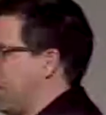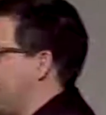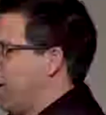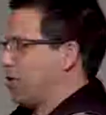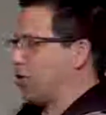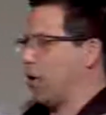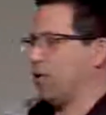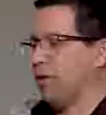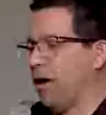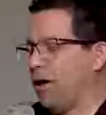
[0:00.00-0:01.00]
are, are
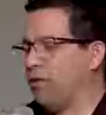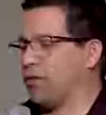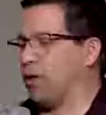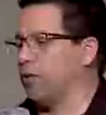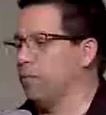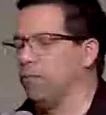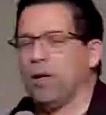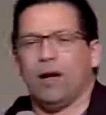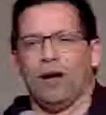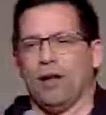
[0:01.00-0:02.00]
certain uh, of certain
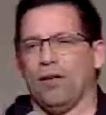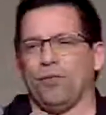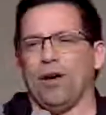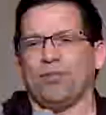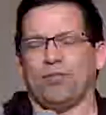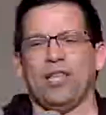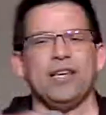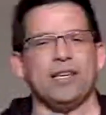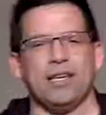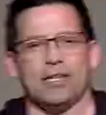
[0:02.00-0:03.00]
uh, uh,
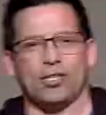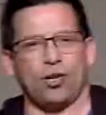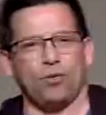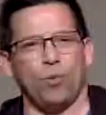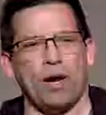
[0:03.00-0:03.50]
thinking and certain